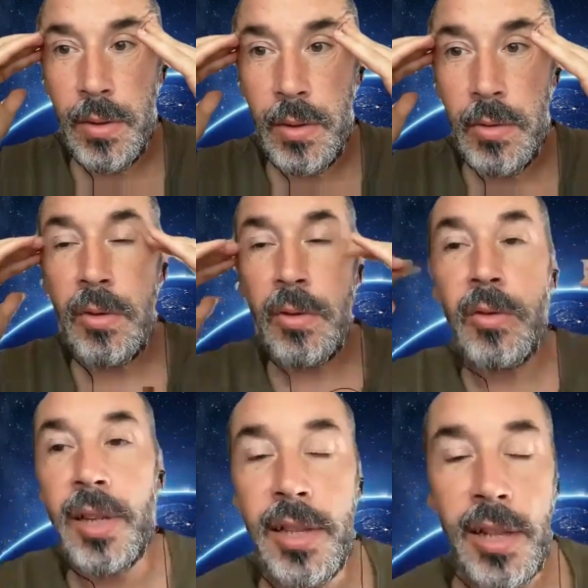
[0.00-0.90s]
who
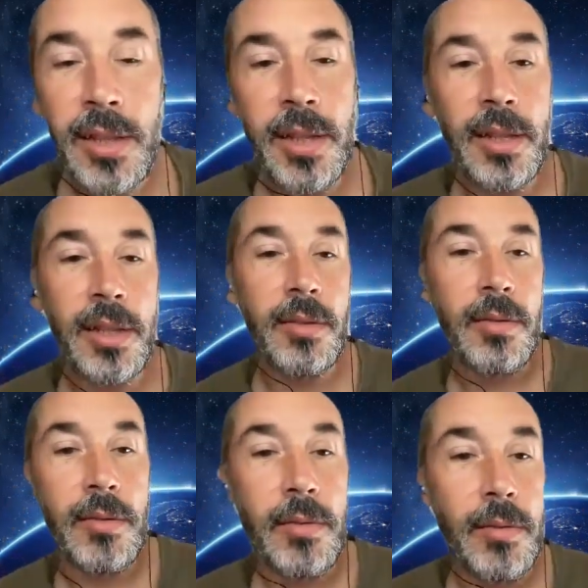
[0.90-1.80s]
can take the lead
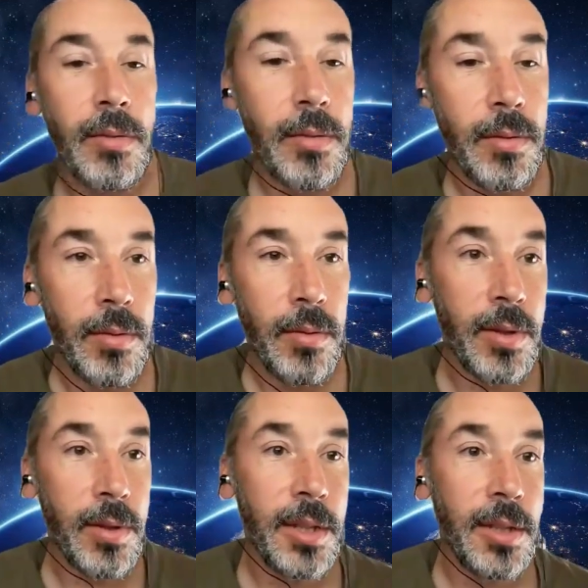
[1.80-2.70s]
on
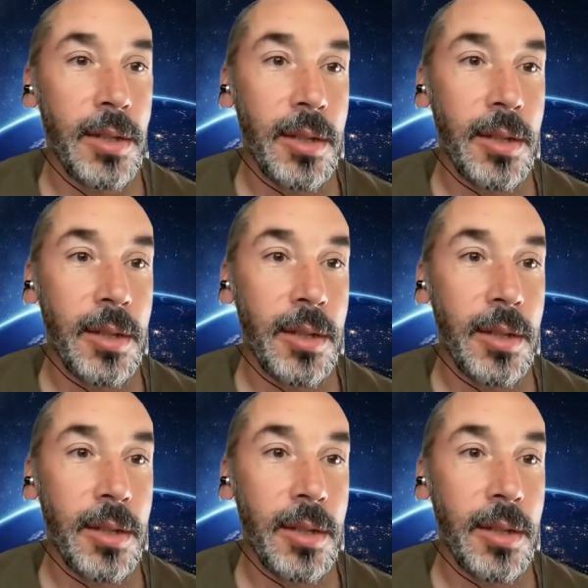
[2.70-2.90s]
creating